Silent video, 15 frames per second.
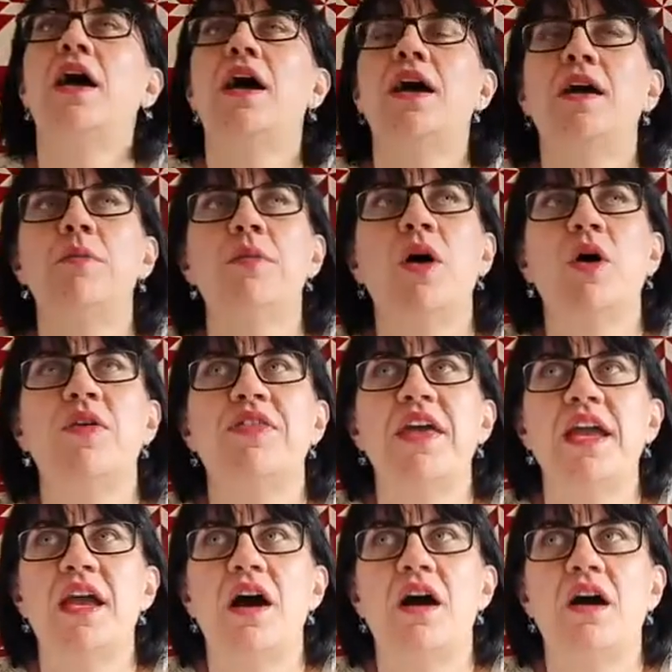Um,
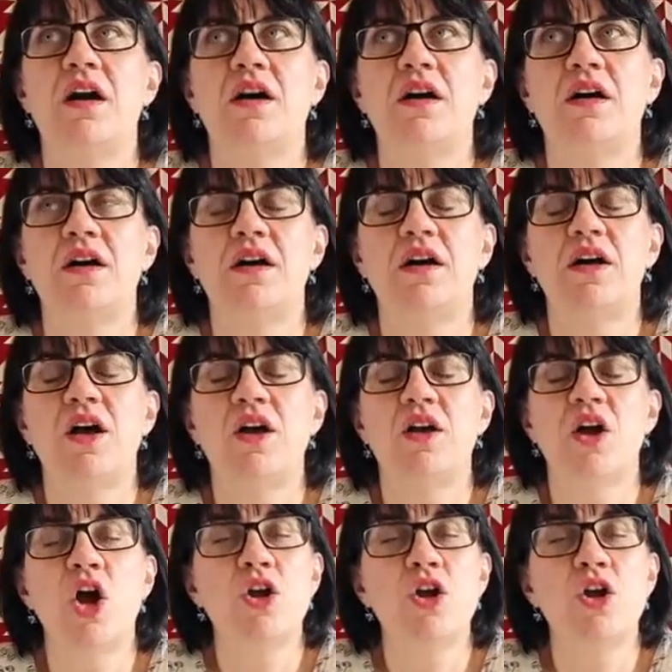they are